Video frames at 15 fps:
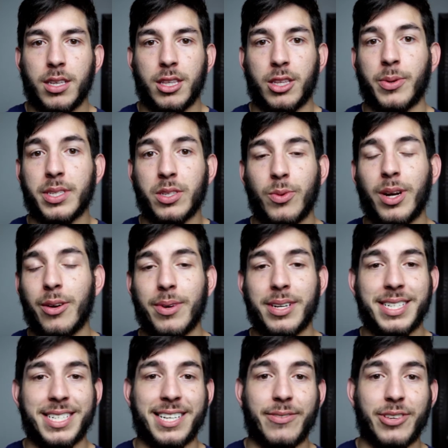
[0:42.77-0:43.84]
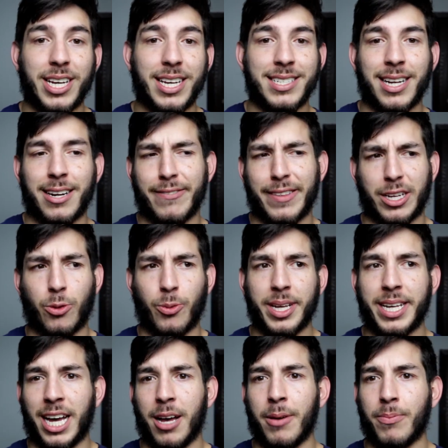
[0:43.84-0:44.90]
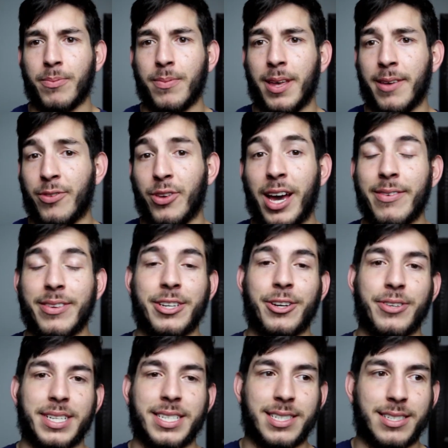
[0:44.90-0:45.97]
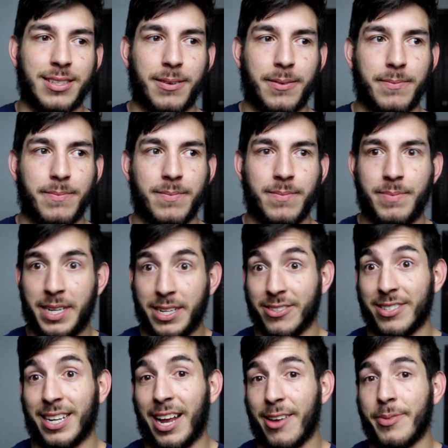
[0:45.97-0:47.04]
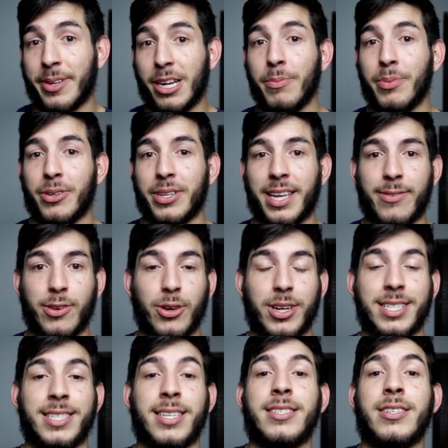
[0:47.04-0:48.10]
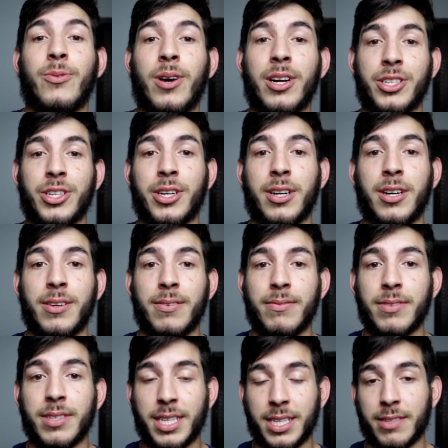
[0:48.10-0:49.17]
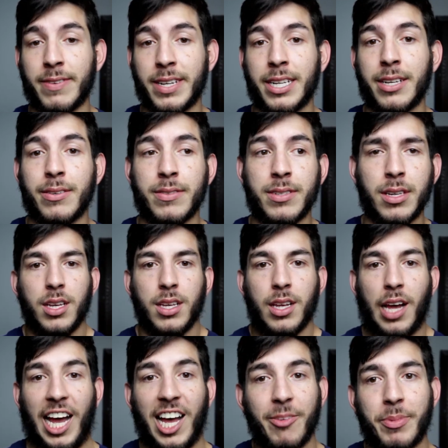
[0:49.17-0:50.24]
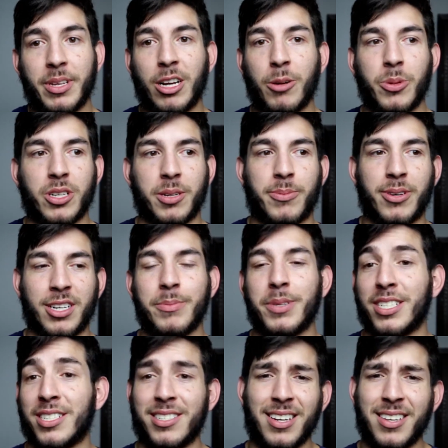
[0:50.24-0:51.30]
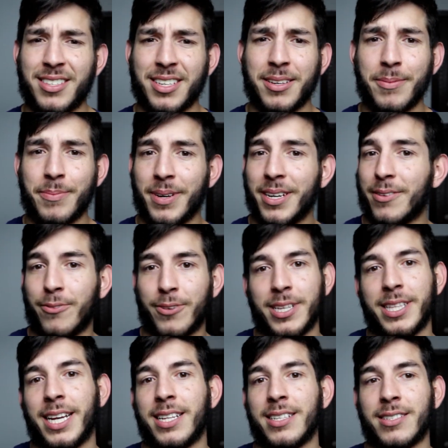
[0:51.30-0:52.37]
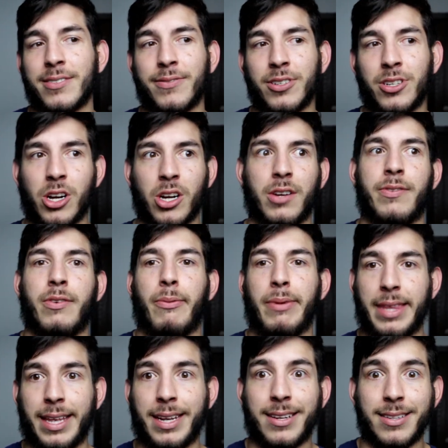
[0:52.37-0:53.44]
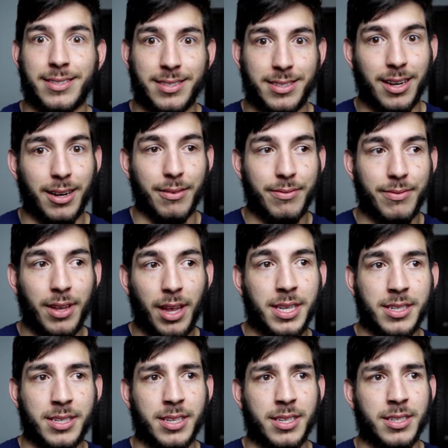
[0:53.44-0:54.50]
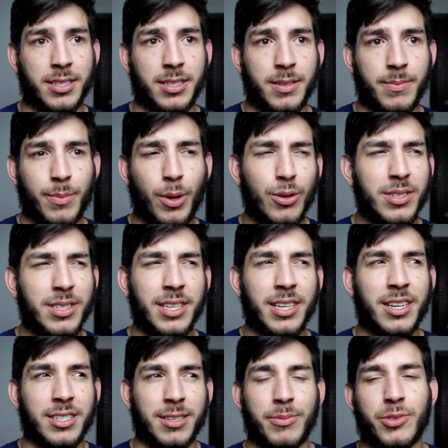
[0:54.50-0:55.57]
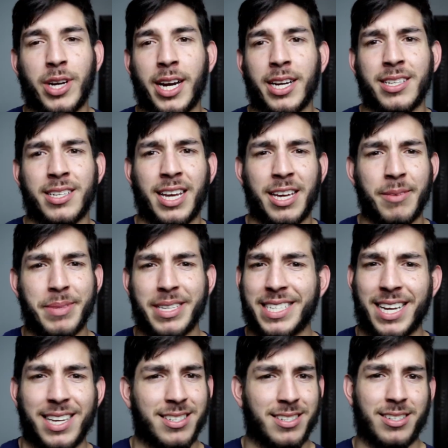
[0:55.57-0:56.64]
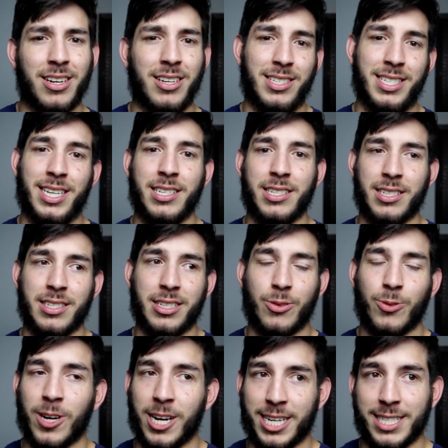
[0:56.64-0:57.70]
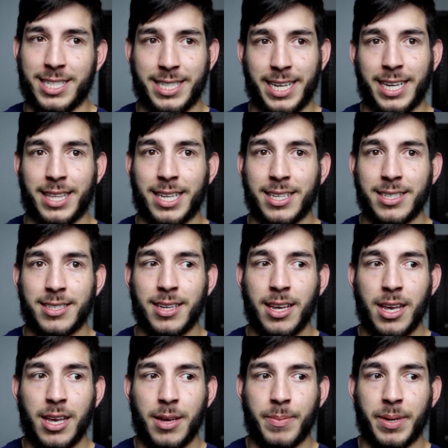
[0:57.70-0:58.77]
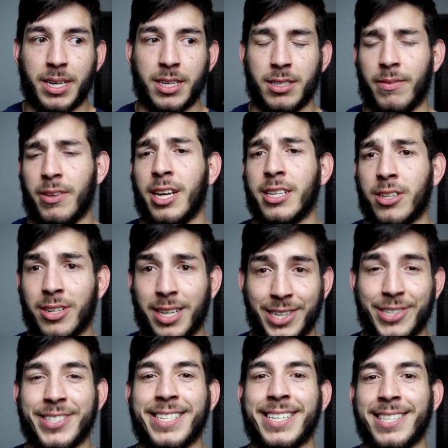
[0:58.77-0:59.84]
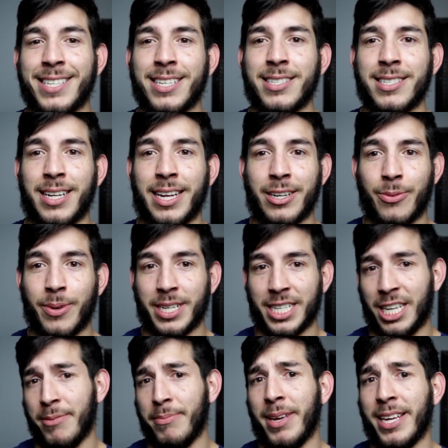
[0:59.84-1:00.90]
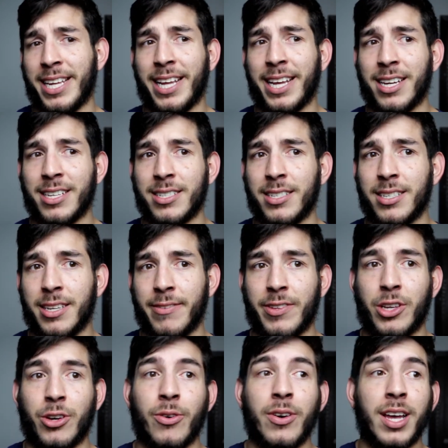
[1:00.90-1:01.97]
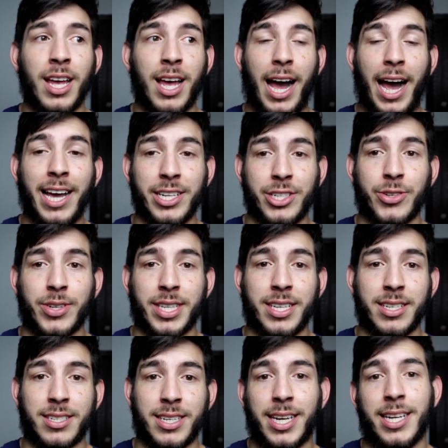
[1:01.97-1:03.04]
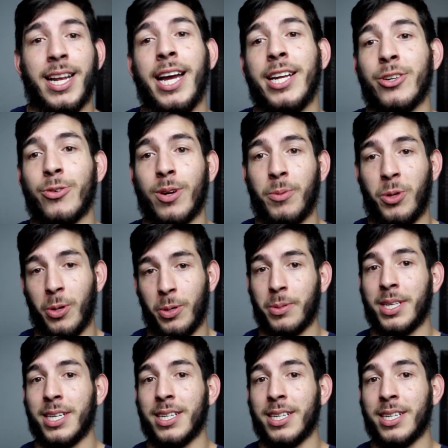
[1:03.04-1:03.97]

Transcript: The reason why I wanted to give you guys kind of like a recap, if you haven't noticed the videos that I've been uploading, if you're a consistent watcher of these videos, I have been uploading pretty much nothing but freelance photography related stuff. This is mostly because I'm trying to A B test content to see where I can take this, because if you guys aren't interested in this, then I don't want to keep making it, even though I enjoy this and I know where I'm going with